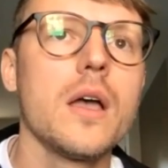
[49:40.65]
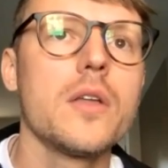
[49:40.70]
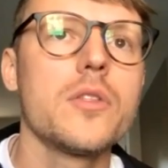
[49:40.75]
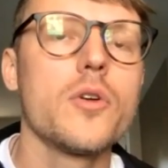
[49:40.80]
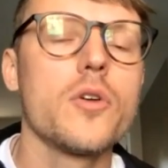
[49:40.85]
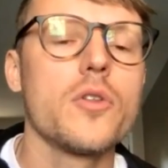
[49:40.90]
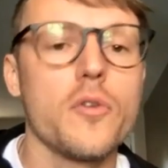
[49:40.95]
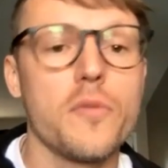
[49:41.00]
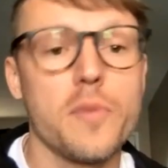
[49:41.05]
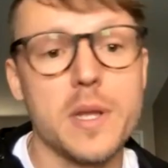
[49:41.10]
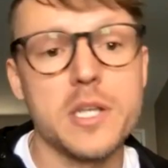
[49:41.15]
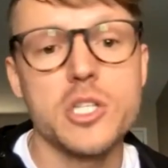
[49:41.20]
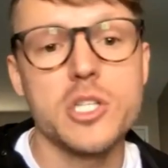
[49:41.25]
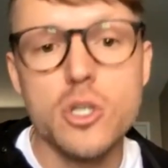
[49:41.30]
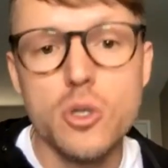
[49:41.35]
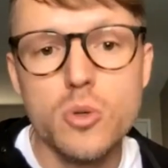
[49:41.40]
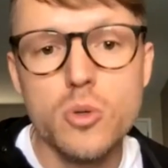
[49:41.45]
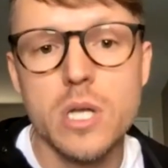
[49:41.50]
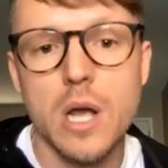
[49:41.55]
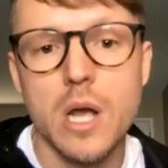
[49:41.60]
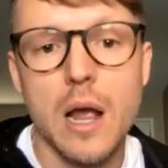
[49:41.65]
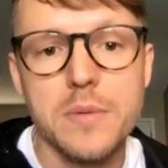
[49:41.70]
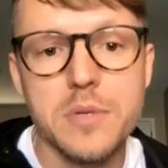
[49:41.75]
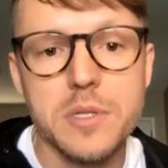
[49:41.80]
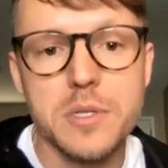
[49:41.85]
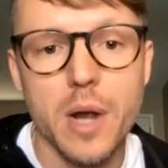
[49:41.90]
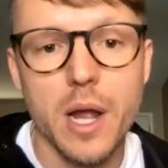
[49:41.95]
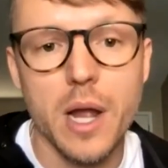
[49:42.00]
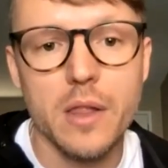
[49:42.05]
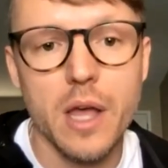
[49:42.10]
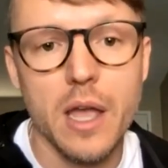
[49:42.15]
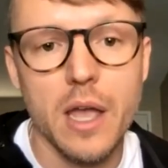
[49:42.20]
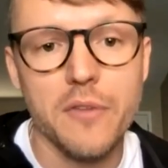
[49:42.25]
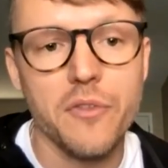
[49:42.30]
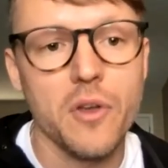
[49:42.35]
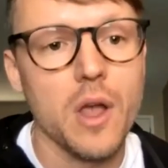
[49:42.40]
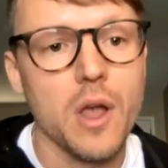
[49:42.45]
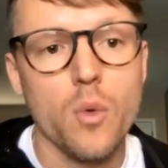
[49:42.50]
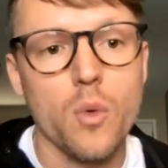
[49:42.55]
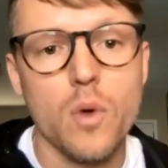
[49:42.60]
there've been two times in my
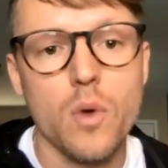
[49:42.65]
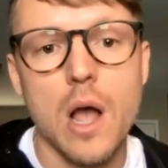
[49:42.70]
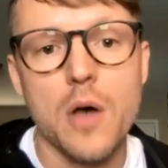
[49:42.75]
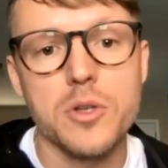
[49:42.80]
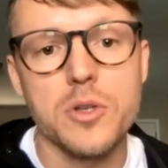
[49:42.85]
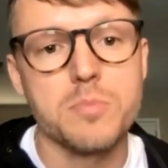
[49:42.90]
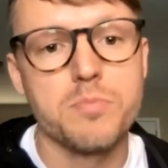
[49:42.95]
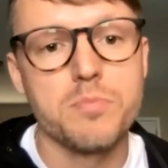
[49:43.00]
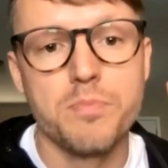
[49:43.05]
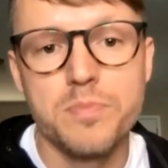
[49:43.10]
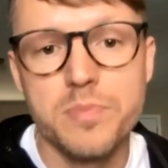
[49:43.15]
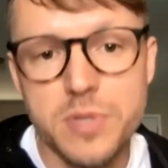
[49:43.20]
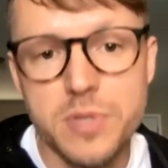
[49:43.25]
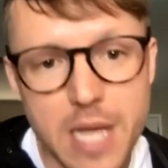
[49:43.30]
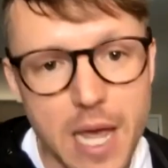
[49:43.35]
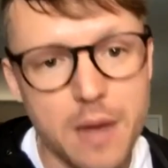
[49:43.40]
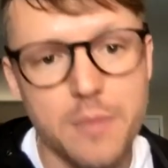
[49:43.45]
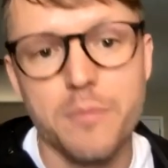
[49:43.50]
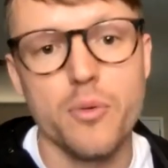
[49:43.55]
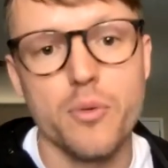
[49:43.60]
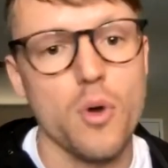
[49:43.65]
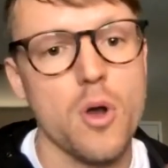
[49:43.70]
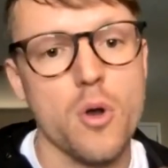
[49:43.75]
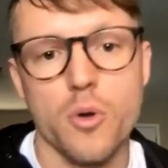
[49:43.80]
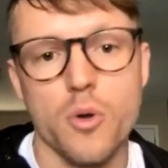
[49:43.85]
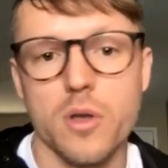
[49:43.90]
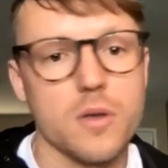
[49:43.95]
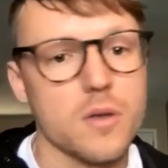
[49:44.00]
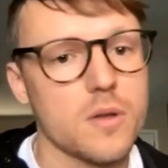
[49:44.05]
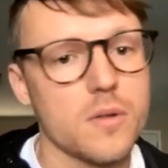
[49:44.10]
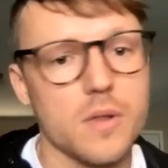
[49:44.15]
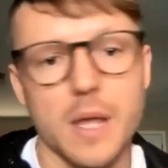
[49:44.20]
life where I was dead broke,